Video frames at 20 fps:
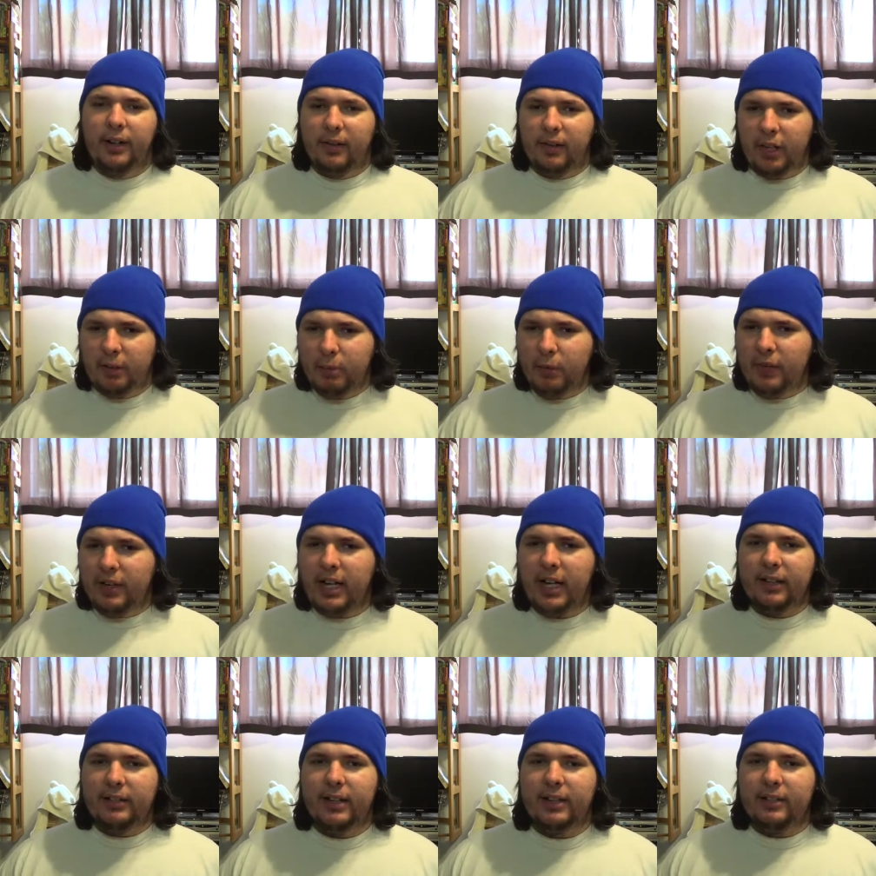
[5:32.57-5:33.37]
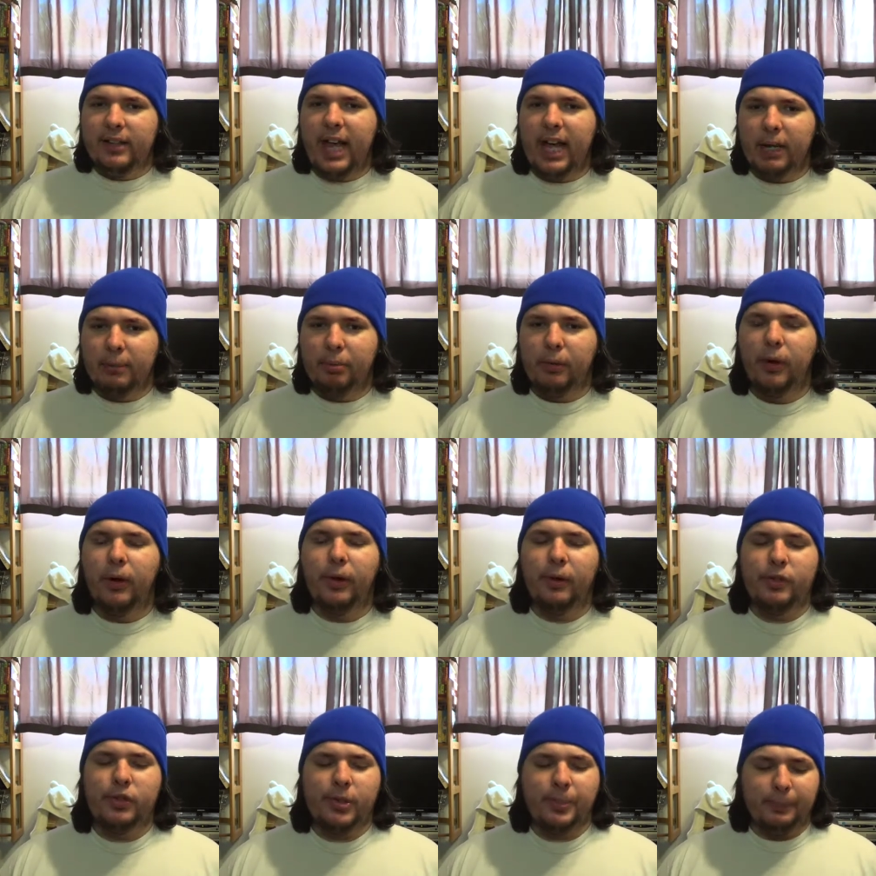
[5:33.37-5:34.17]
This movie kind of takes that
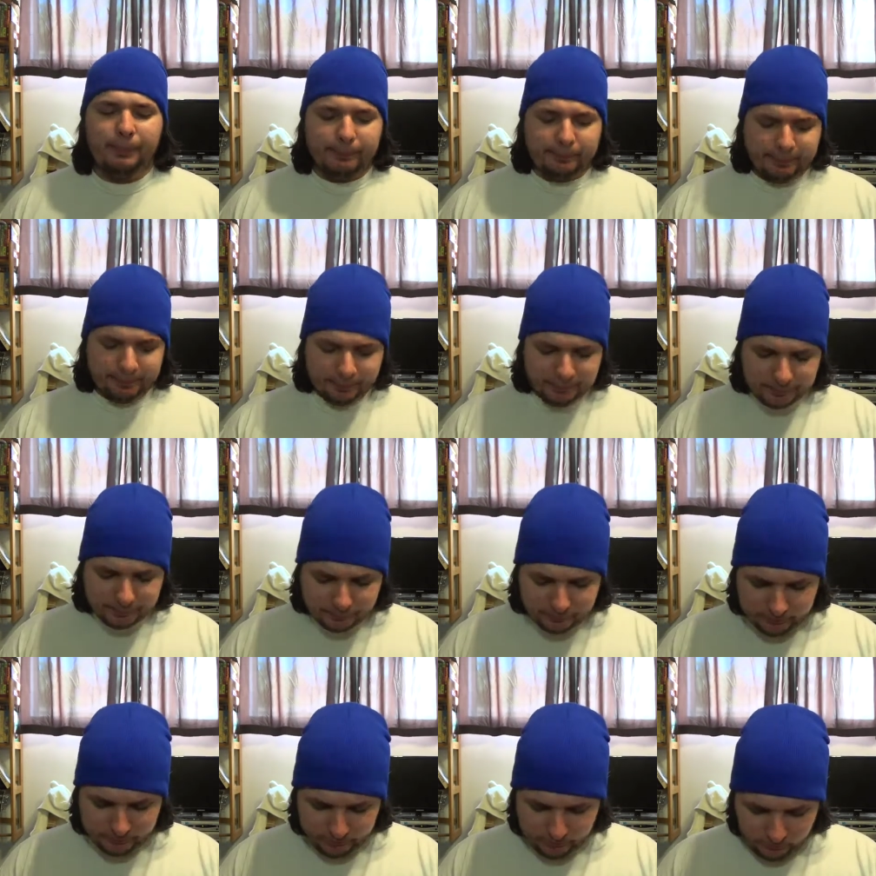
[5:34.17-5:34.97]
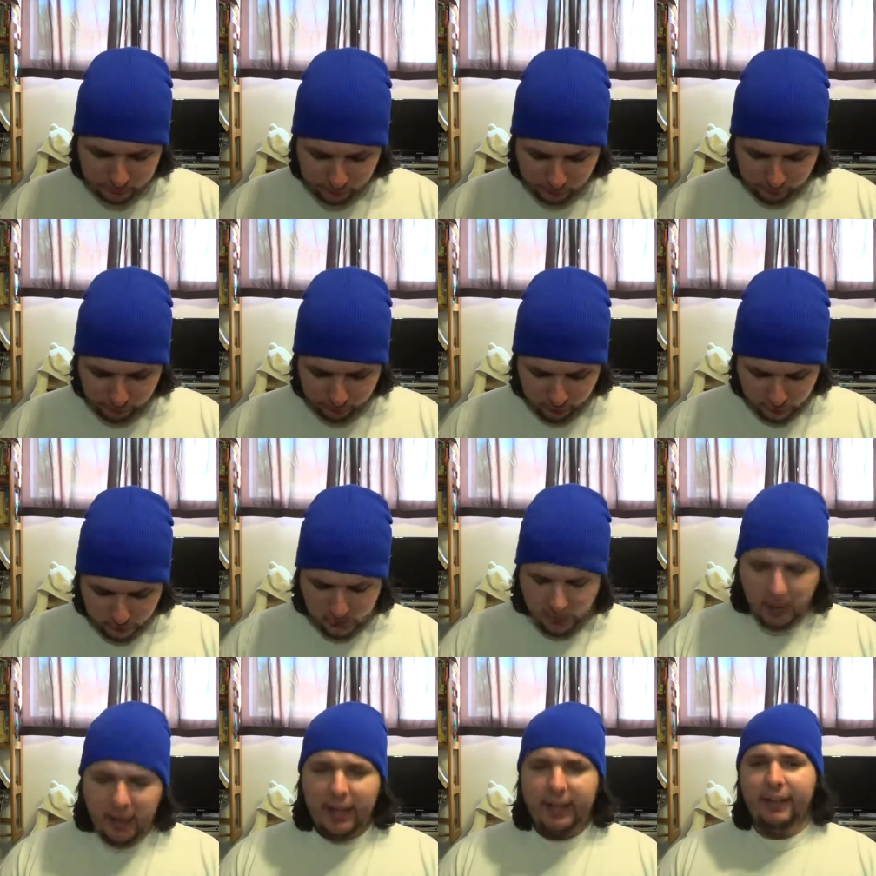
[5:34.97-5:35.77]
approach.
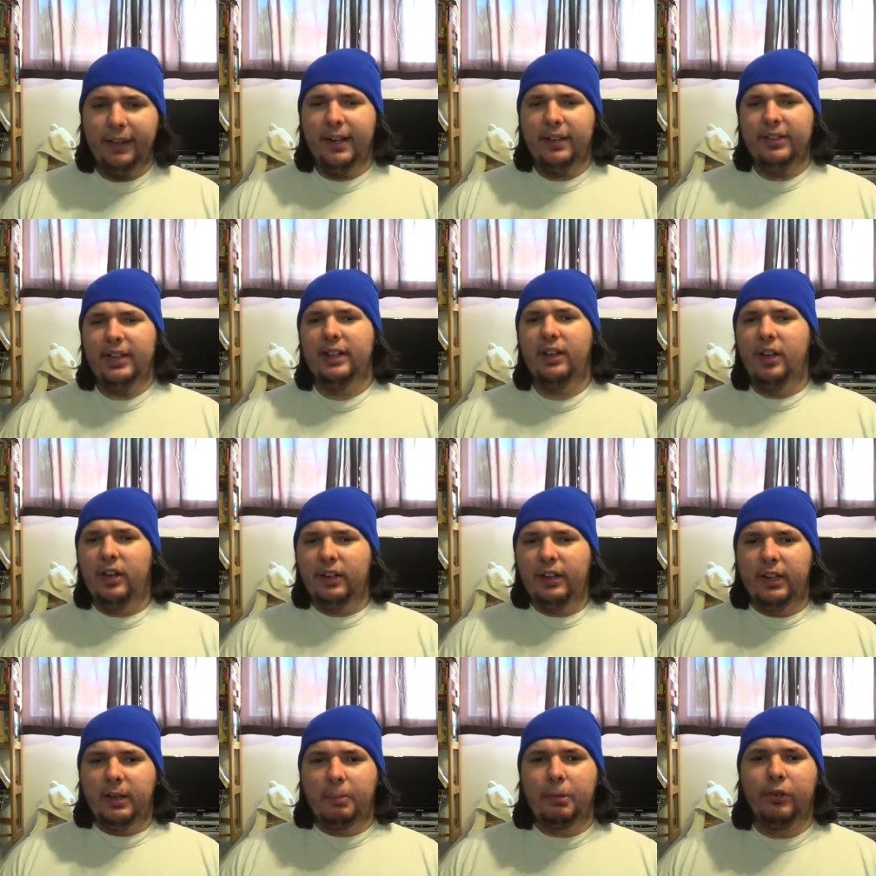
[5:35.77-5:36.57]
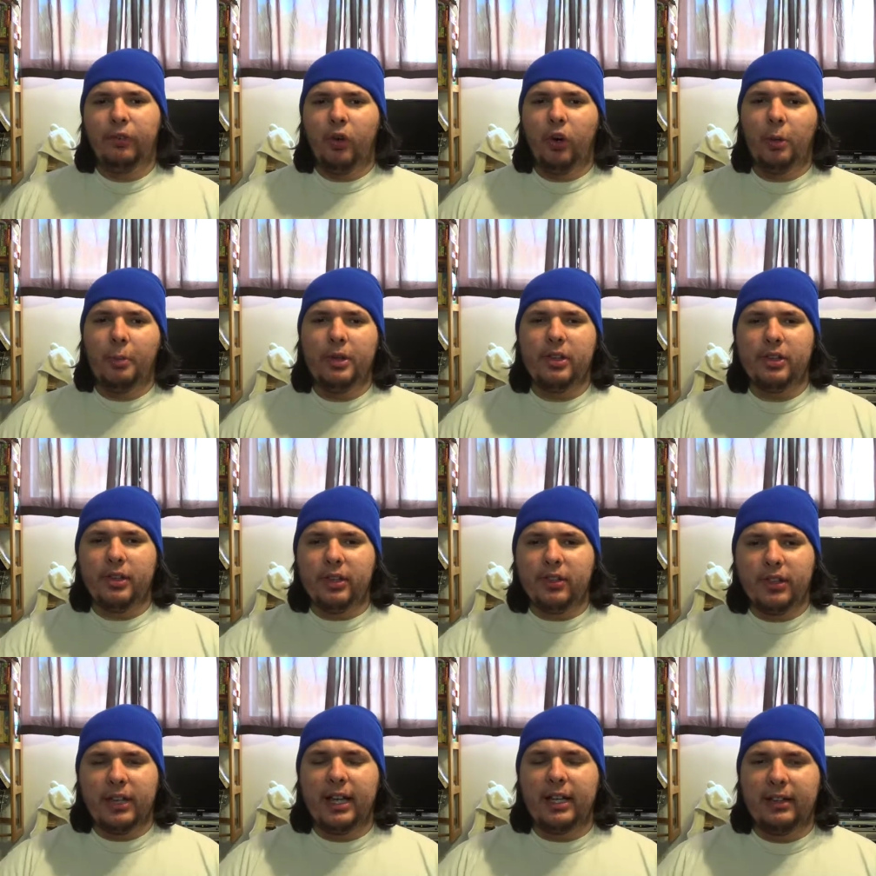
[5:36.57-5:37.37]
And like I said, luckily the
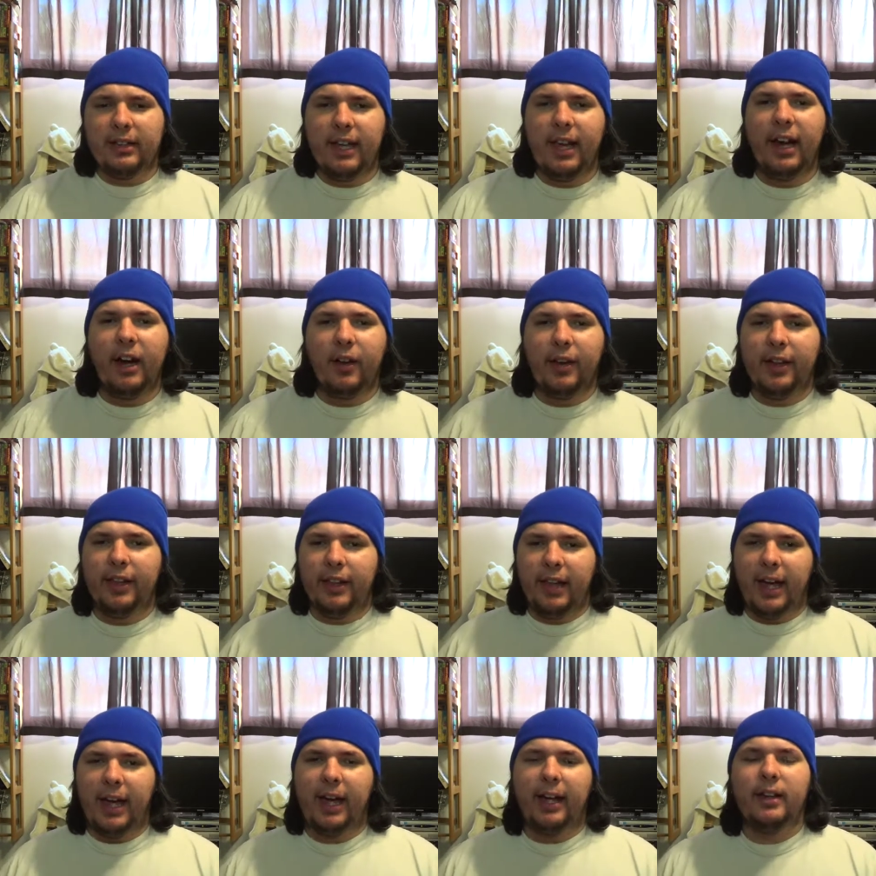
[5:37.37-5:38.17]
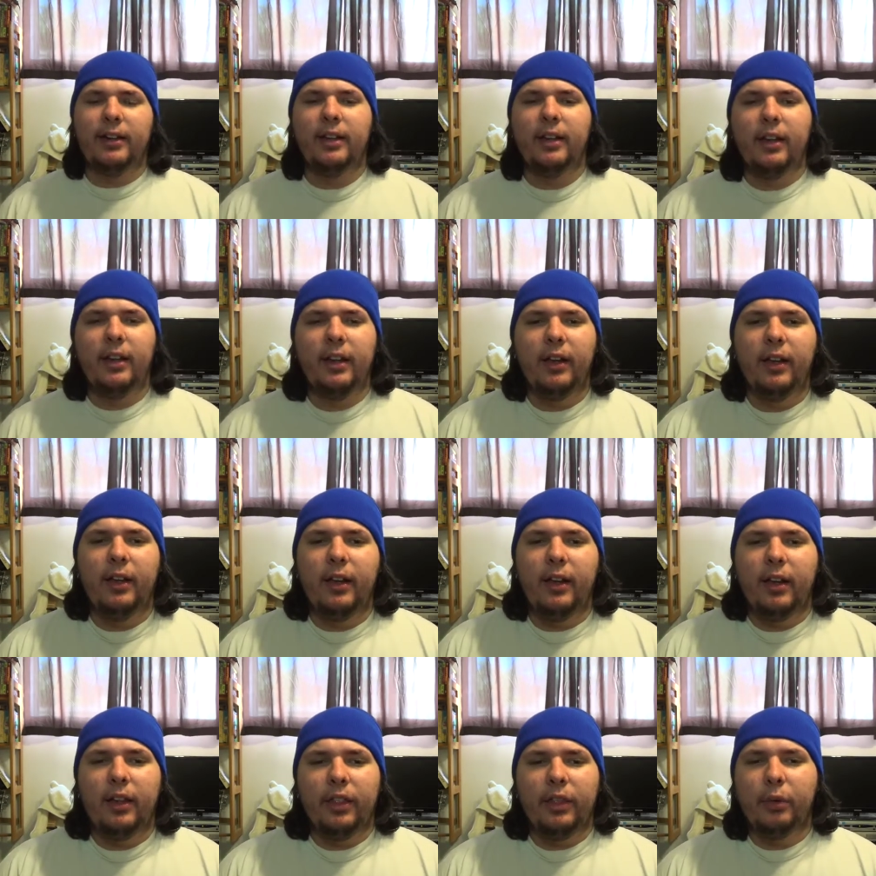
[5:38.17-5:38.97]
performances can carry that
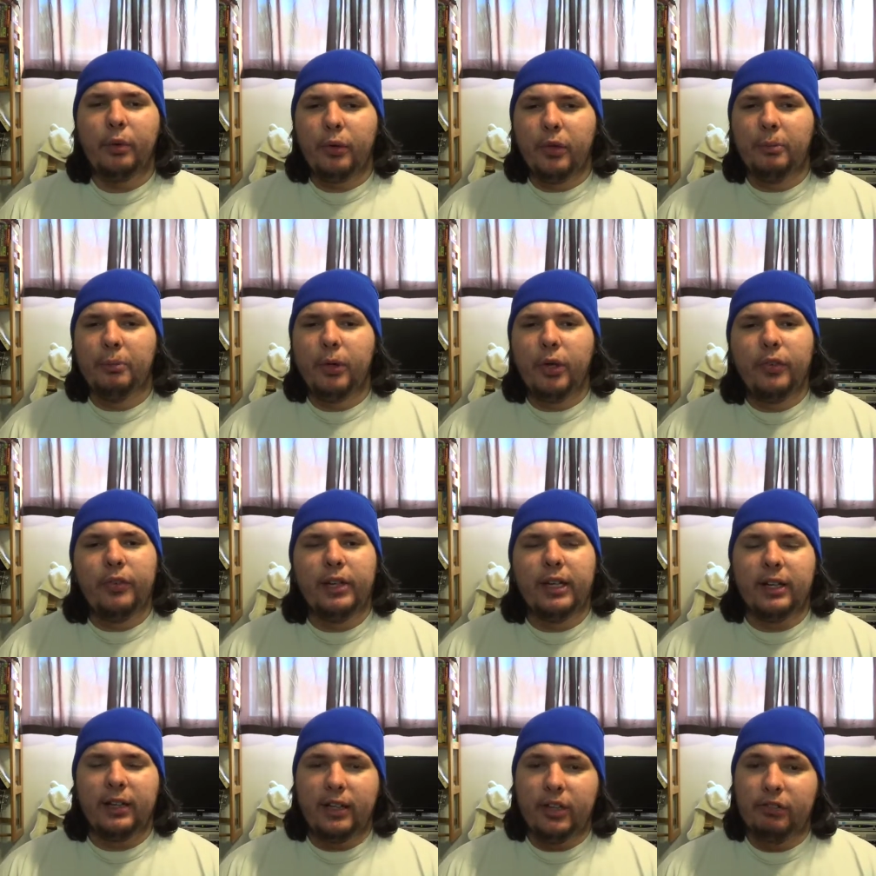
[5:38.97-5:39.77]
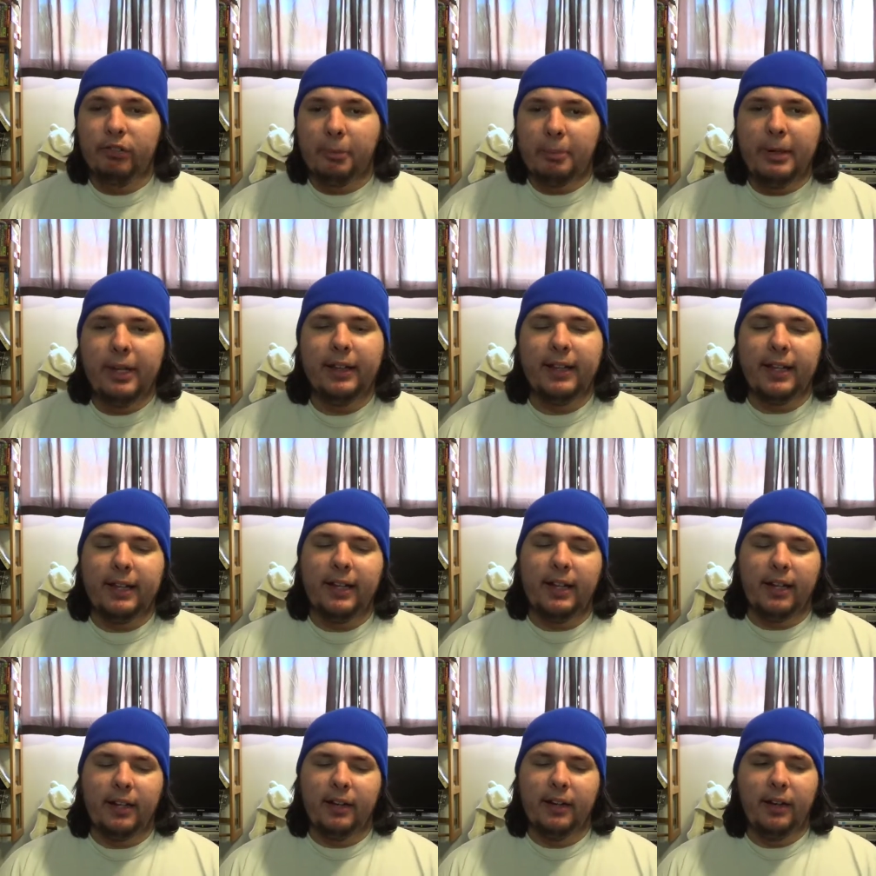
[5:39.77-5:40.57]
through the movie. At least for me, they
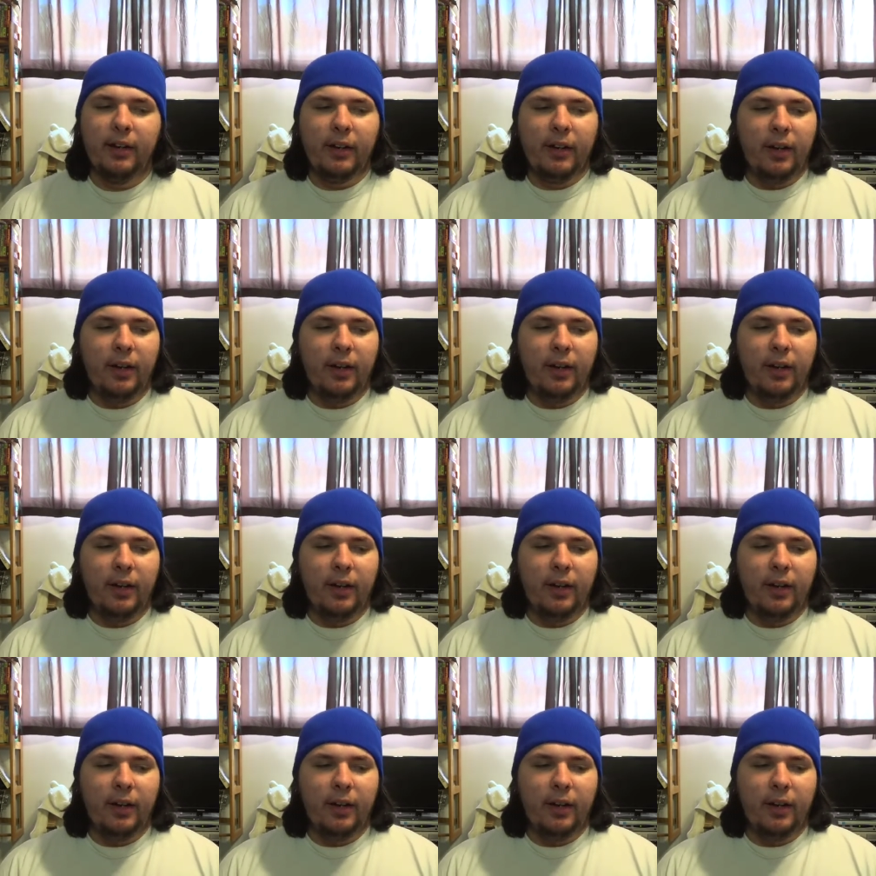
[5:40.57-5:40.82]
did.